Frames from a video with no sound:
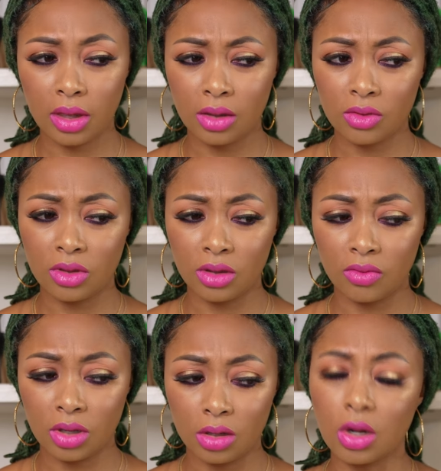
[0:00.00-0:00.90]
I think it was this
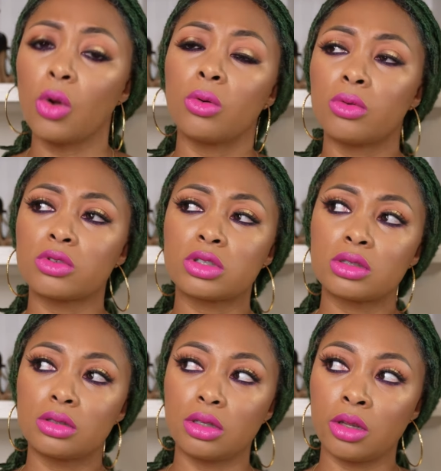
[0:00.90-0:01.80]
video. No, it was
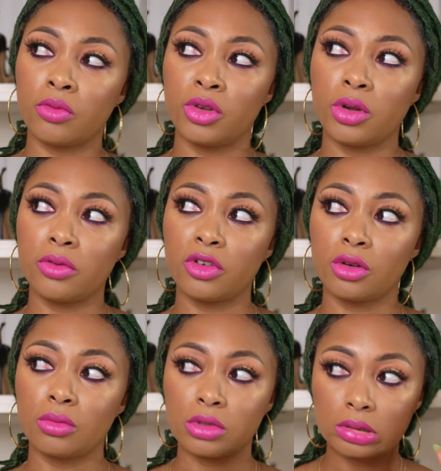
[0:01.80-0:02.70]
another video I
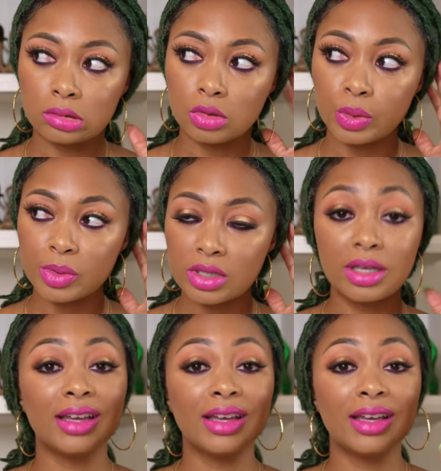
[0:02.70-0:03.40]
filmed. Oops.